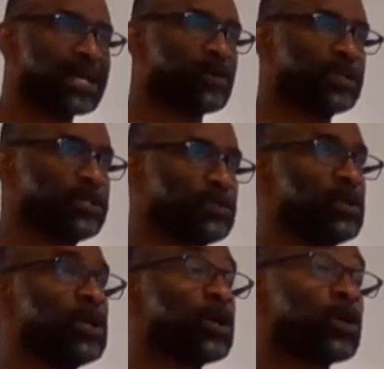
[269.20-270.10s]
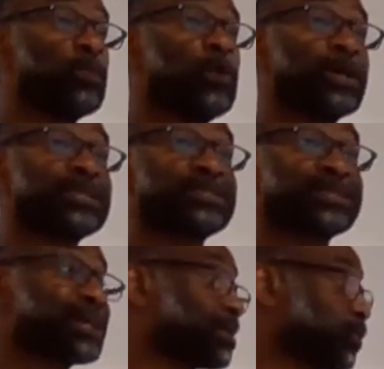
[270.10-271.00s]
How are you? ¿Cómo
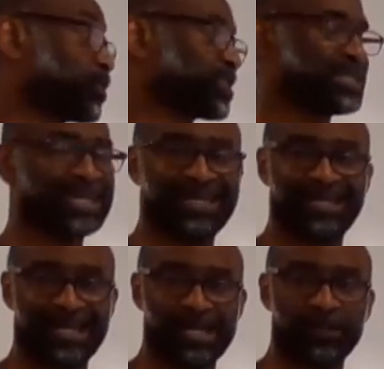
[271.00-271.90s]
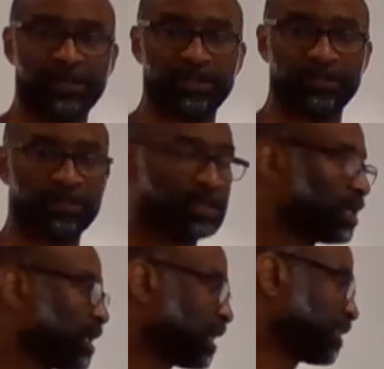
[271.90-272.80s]
está usted? How are you?
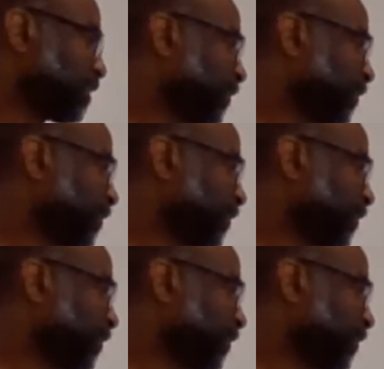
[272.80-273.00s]
Then a